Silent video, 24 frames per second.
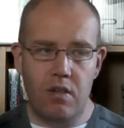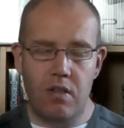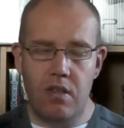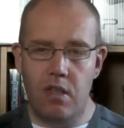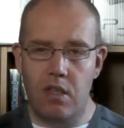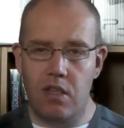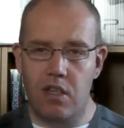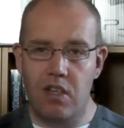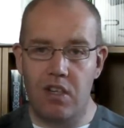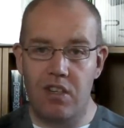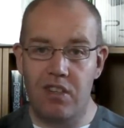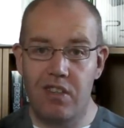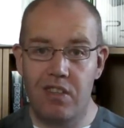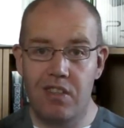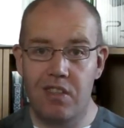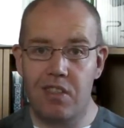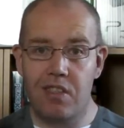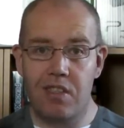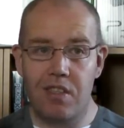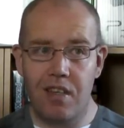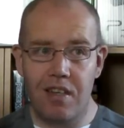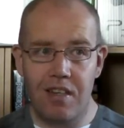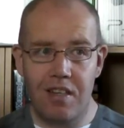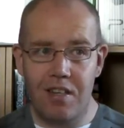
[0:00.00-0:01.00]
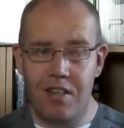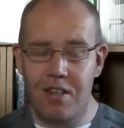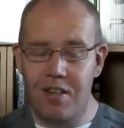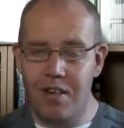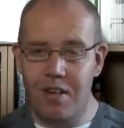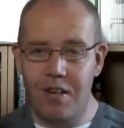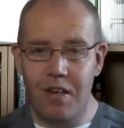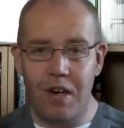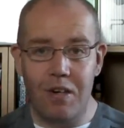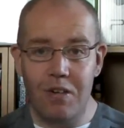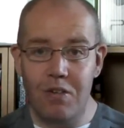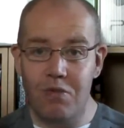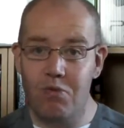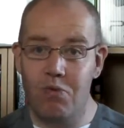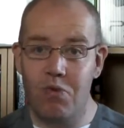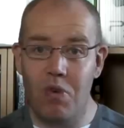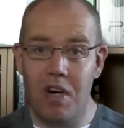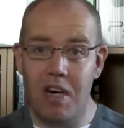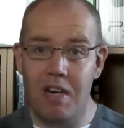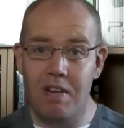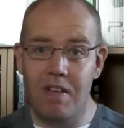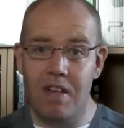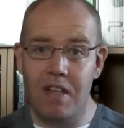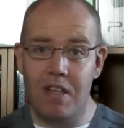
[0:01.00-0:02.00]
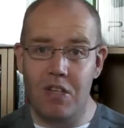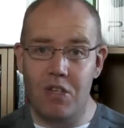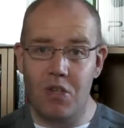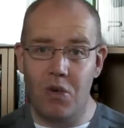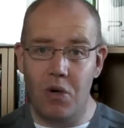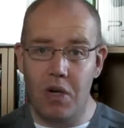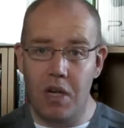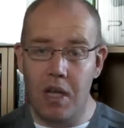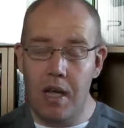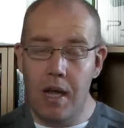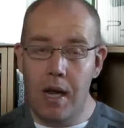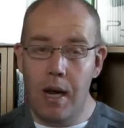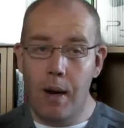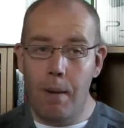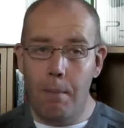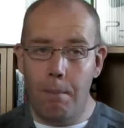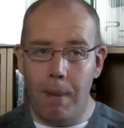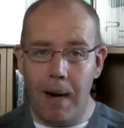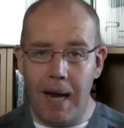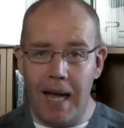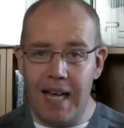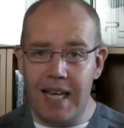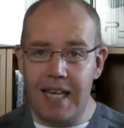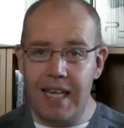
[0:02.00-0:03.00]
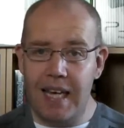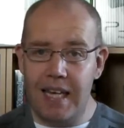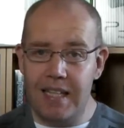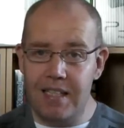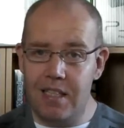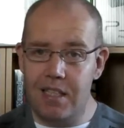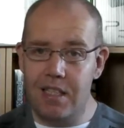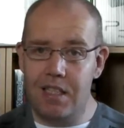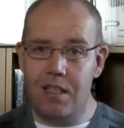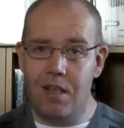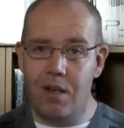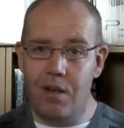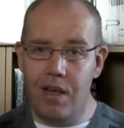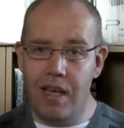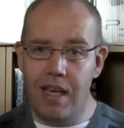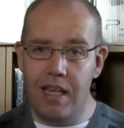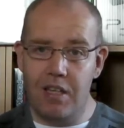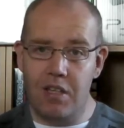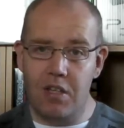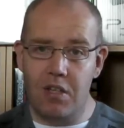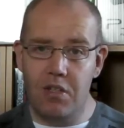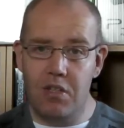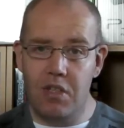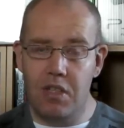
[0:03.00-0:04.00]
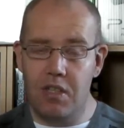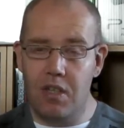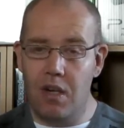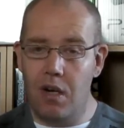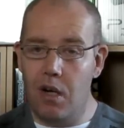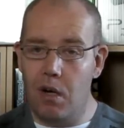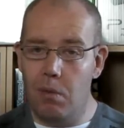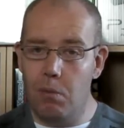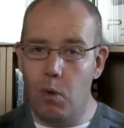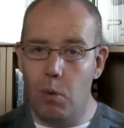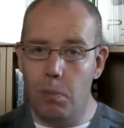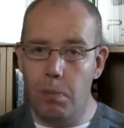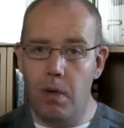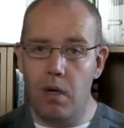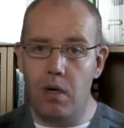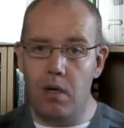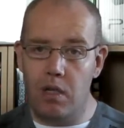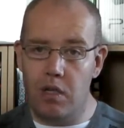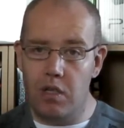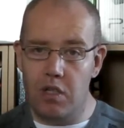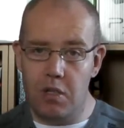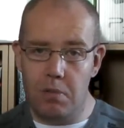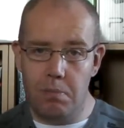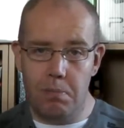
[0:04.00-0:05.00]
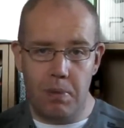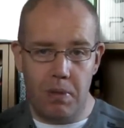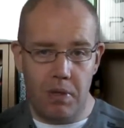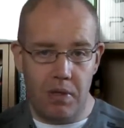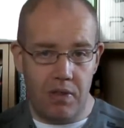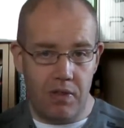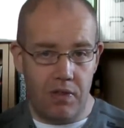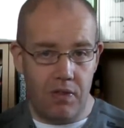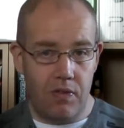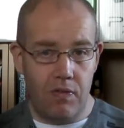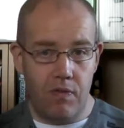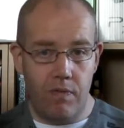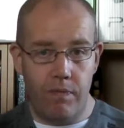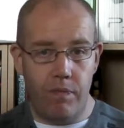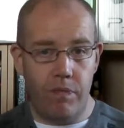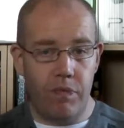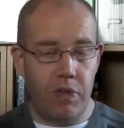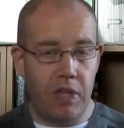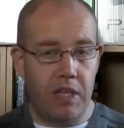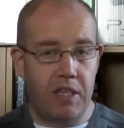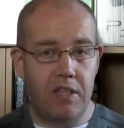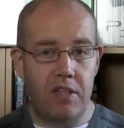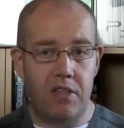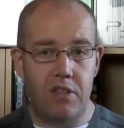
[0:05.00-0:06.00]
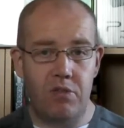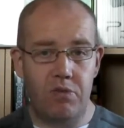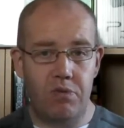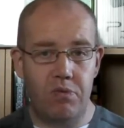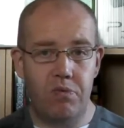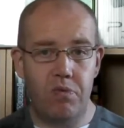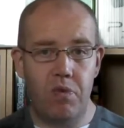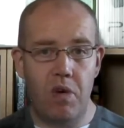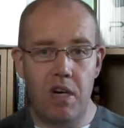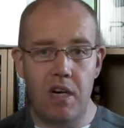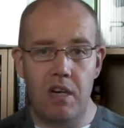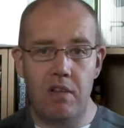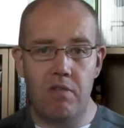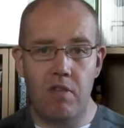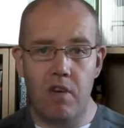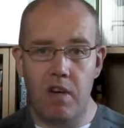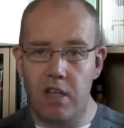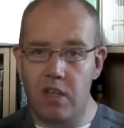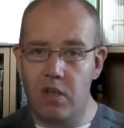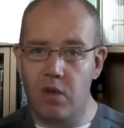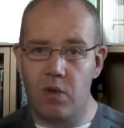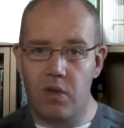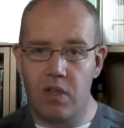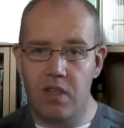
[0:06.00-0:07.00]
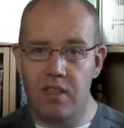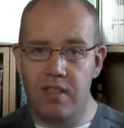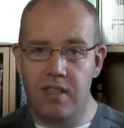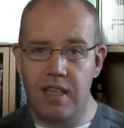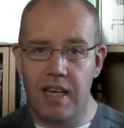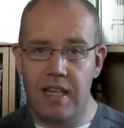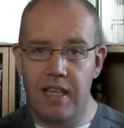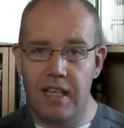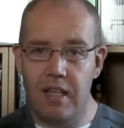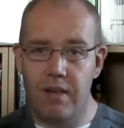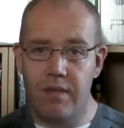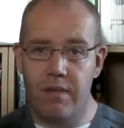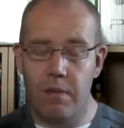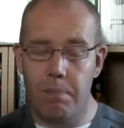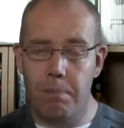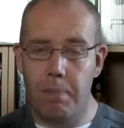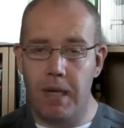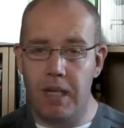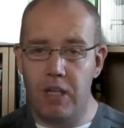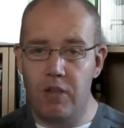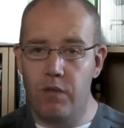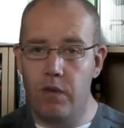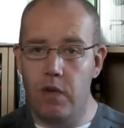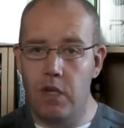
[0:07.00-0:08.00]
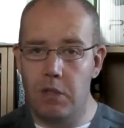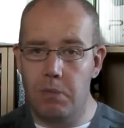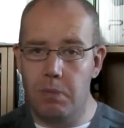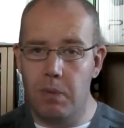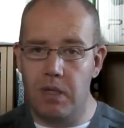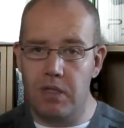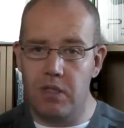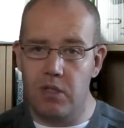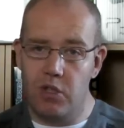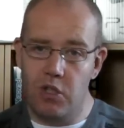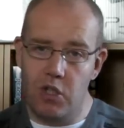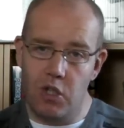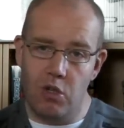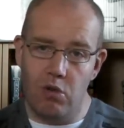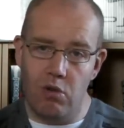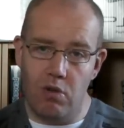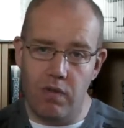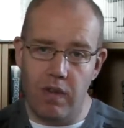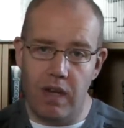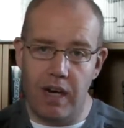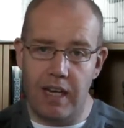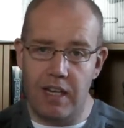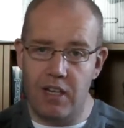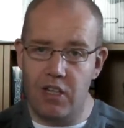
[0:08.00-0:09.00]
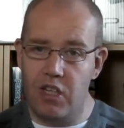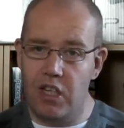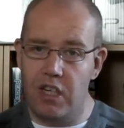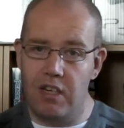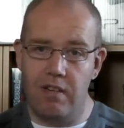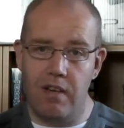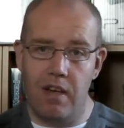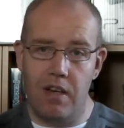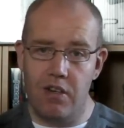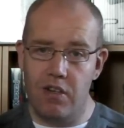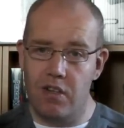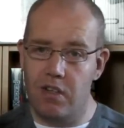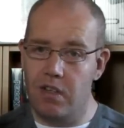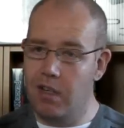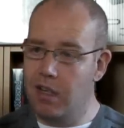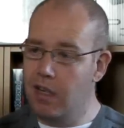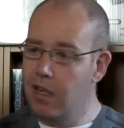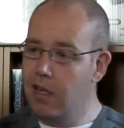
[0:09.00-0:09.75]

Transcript: the guns. I just really, really enjoyed it. Black has a slight edge because it's a lot more polished, but this is a really, really good contender for best first-person shooter of the last generation.